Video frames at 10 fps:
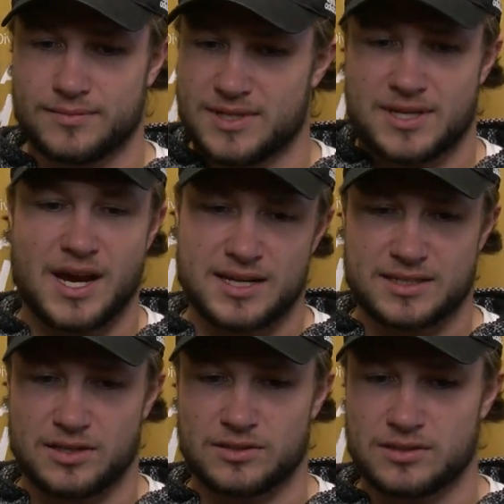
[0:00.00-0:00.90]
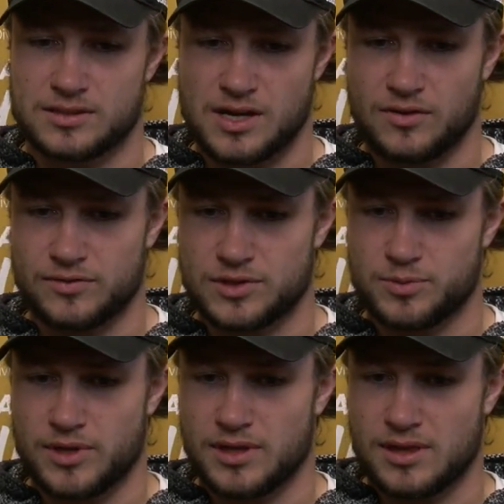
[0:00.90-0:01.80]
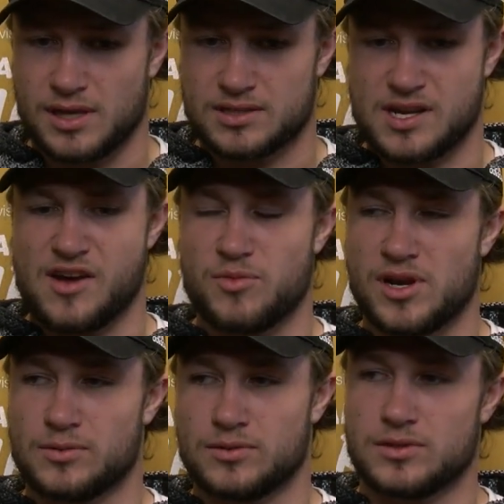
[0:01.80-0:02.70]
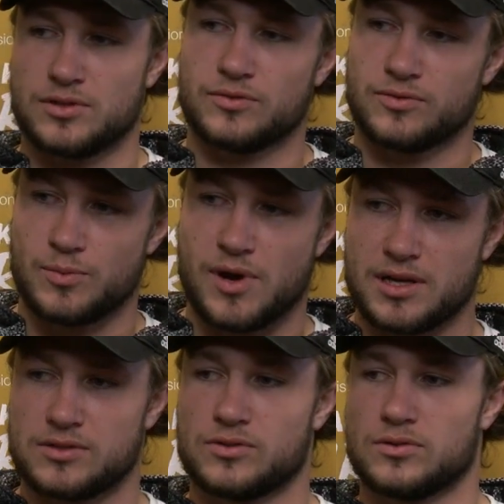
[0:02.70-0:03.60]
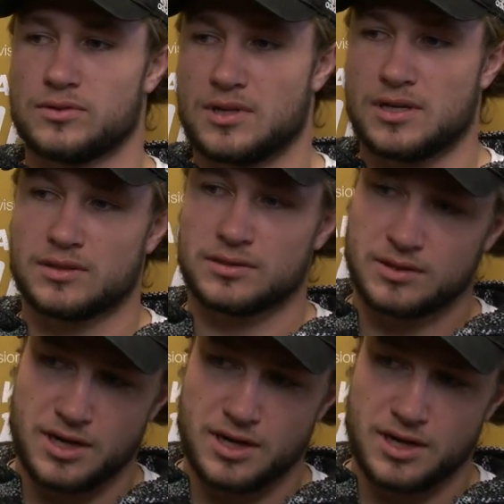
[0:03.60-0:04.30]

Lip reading: it's kind of selfish, but the things that I've been able to do from high school and then